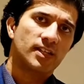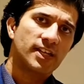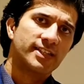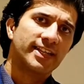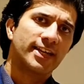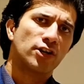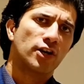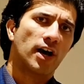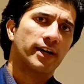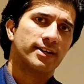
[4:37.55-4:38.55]
then in your
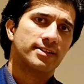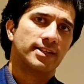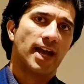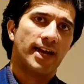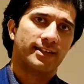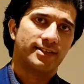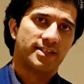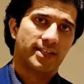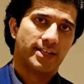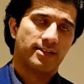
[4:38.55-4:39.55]
RRC idle
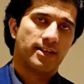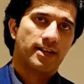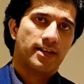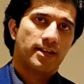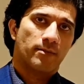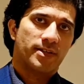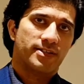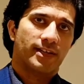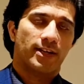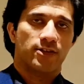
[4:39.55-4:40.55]
state
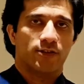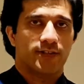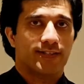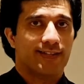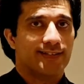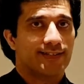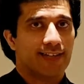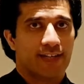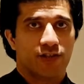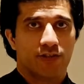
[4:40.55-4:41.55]
basically your cell
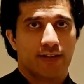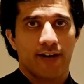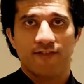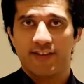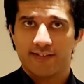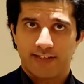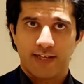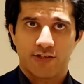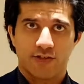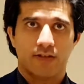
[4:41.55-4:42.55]
selection and
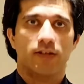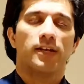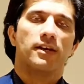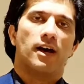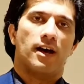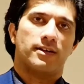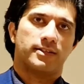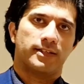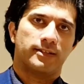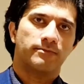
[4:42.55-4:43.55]
reselection are the